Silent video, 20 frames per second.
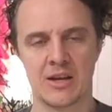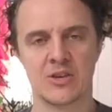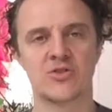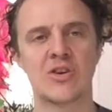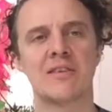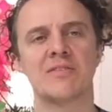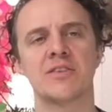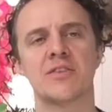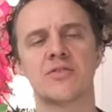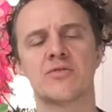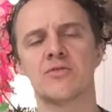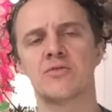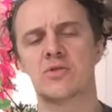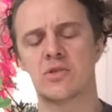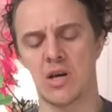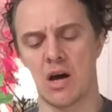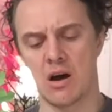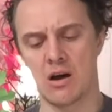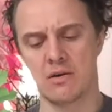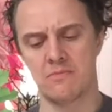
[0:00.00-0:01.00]
Travelling through
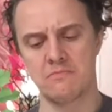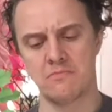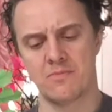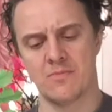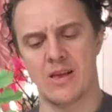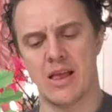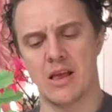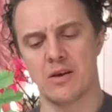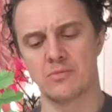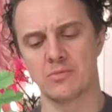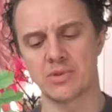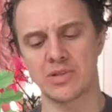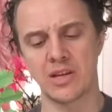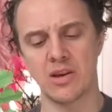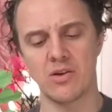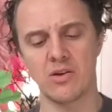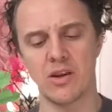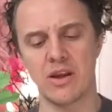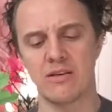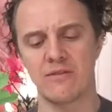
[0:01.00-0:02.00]
time was a
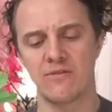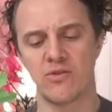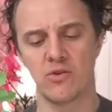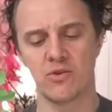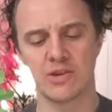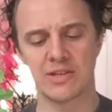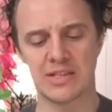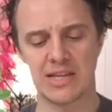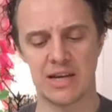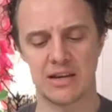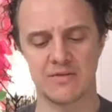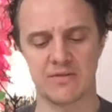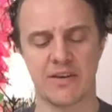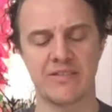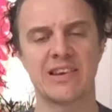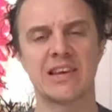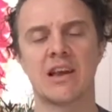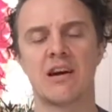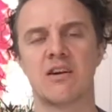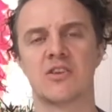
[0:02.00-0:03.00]
lot like falling down a
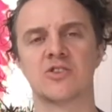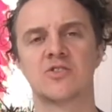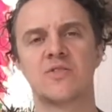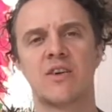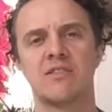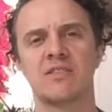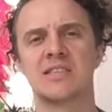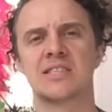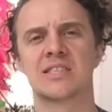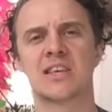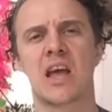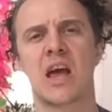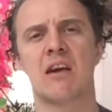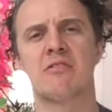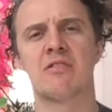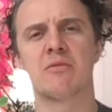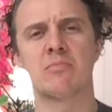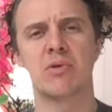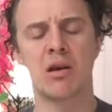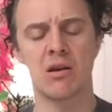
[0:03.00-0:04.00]
very large, very
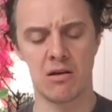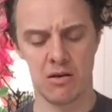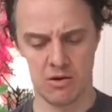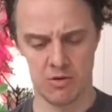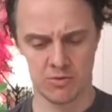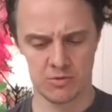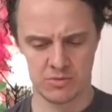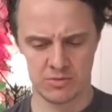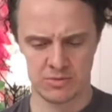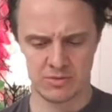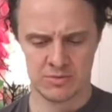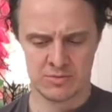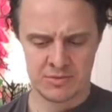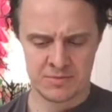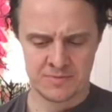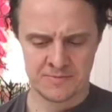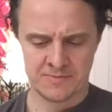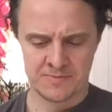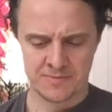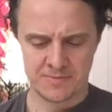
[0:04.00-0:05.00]
scary plug hole.
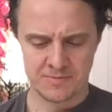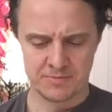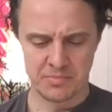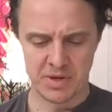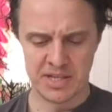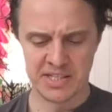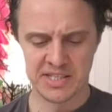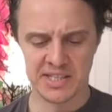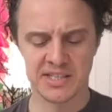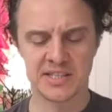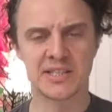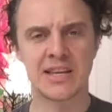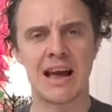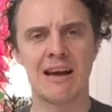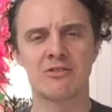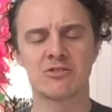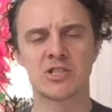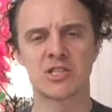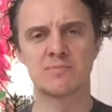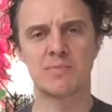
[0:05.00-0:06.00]
Pigsticks and
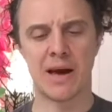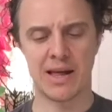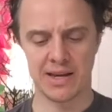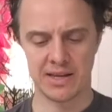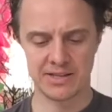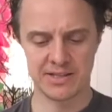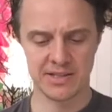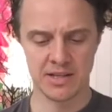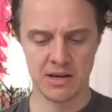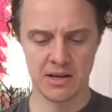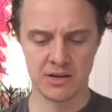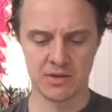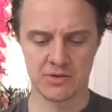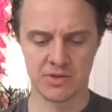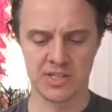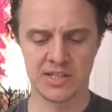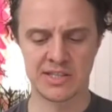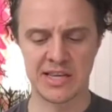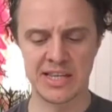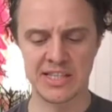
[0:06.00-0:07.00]
Harold span in circles
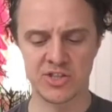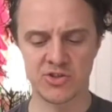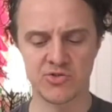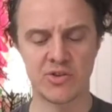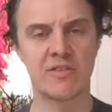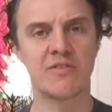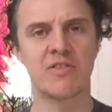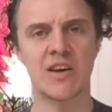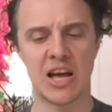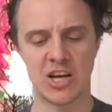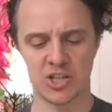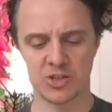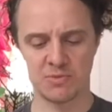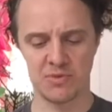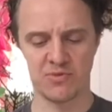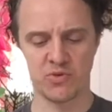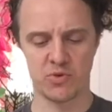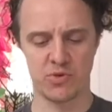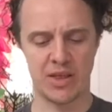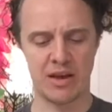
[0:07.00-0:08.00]
as history flashed
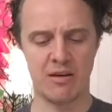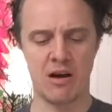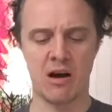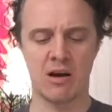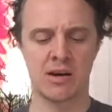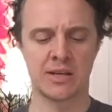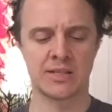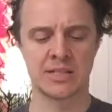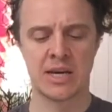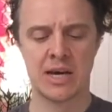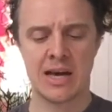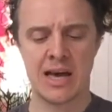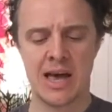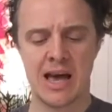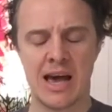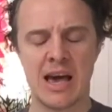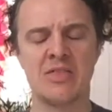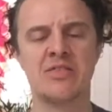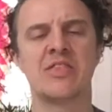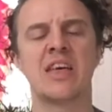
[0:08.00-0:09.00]
before their eyes,
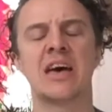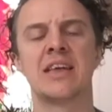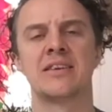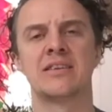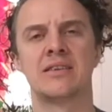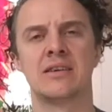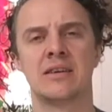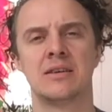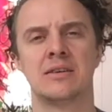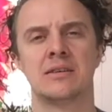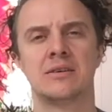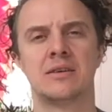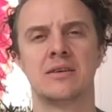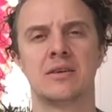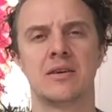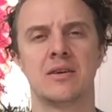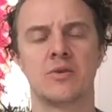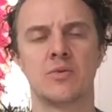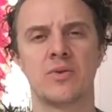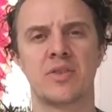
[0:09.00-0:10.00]
and then,
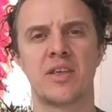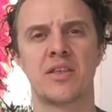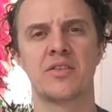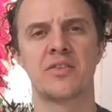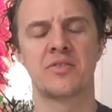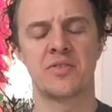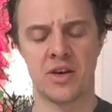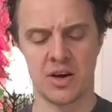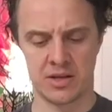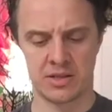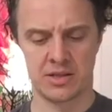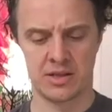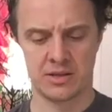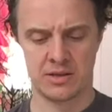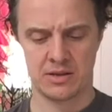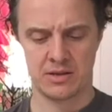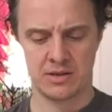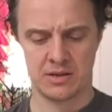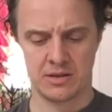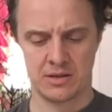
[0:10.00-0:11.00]
with a thud,
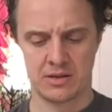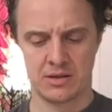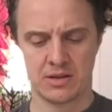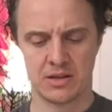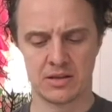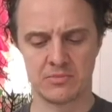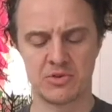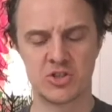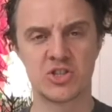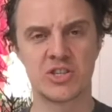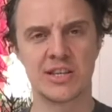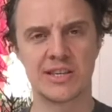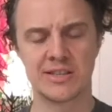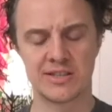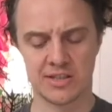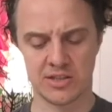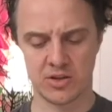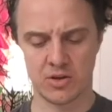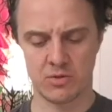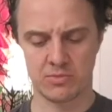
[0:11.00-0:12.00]
the machine
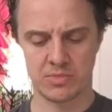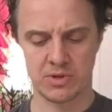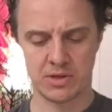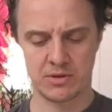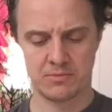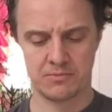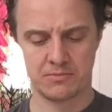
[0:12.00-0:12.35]
stopped.